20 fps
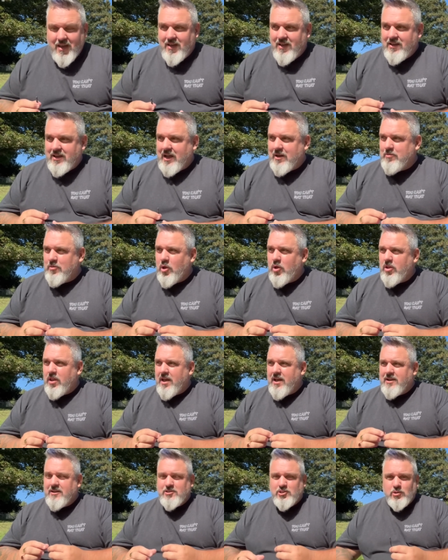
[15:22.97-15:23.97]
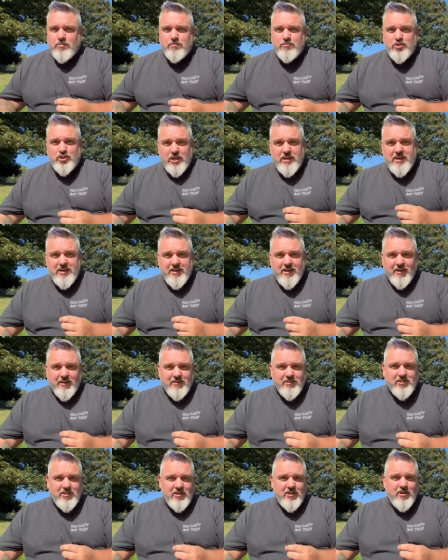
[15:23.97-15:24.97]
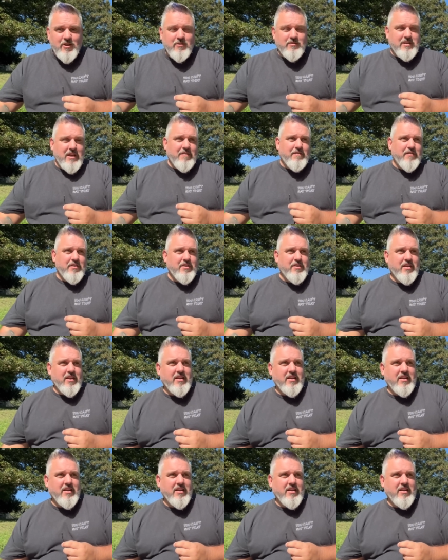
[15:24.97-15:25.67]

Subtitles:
I'm not like some genius that knows everything.